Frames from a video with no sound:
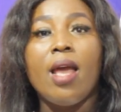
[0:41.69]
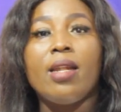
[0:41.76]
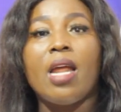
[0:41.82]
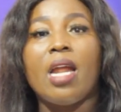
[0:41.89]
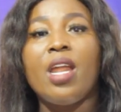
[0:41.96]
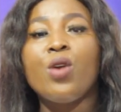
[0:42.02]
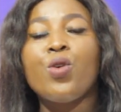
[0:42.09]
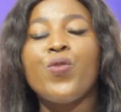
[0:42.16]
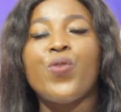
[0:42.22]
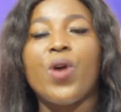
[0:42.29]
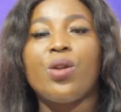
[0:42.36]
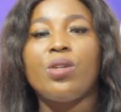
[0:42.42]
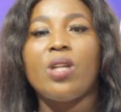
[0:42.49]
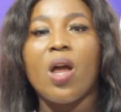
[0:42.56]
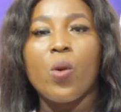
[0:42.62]
Now, I could
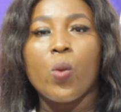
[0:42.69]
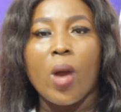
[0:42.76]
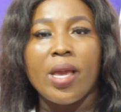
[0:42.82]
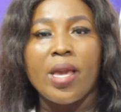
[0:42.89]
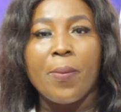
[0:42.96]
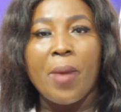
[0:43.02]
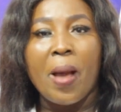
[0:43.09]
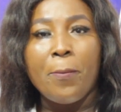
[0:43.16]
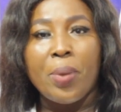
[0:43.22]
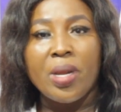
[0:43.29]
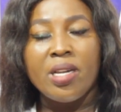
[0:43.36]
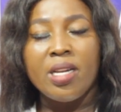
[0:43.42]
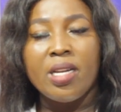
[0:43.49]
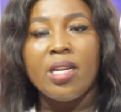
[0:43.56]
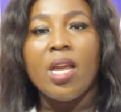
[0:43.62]
find a damn quiet
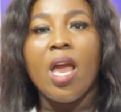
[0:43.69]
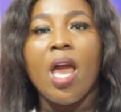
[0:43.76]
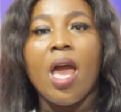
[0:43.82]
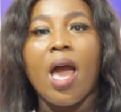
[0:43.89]
mumpany.